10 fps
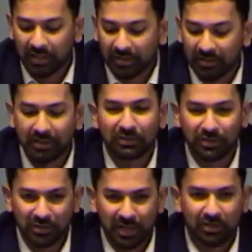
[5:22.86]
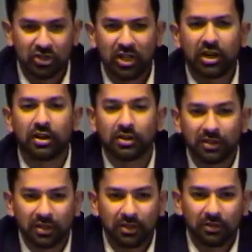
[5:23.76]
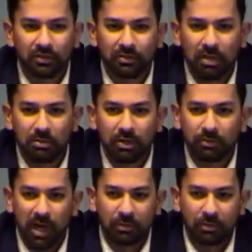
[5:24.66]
that's enough to kind of share, you know, maybe my